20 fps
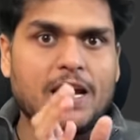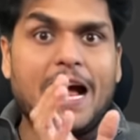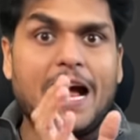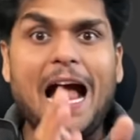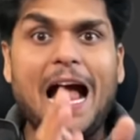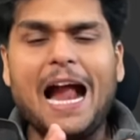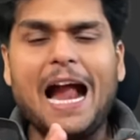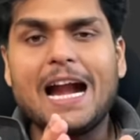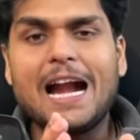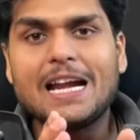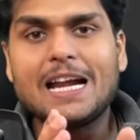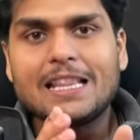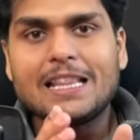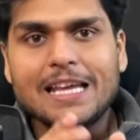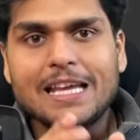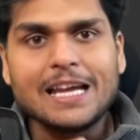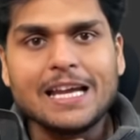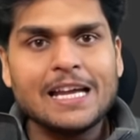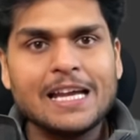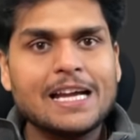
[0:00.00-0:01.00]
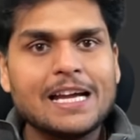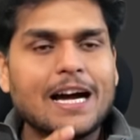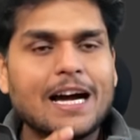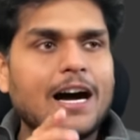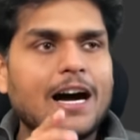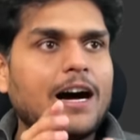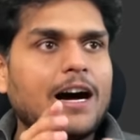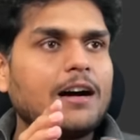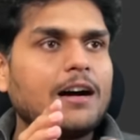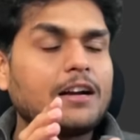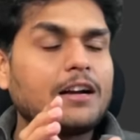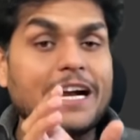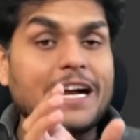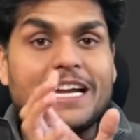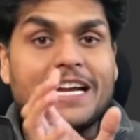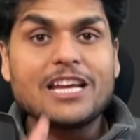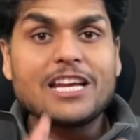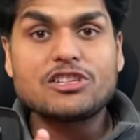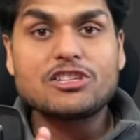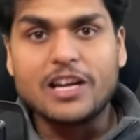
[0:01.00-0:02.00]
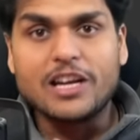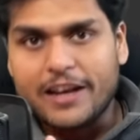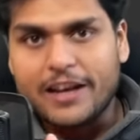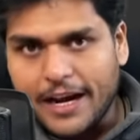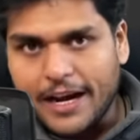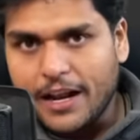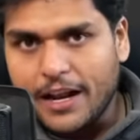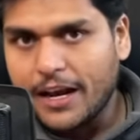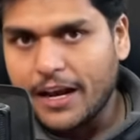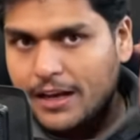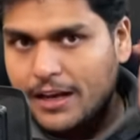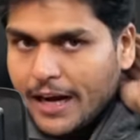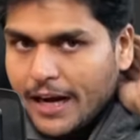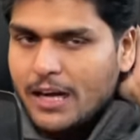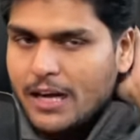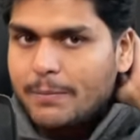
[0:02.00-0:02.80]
and the Uh, conditional rendering, right?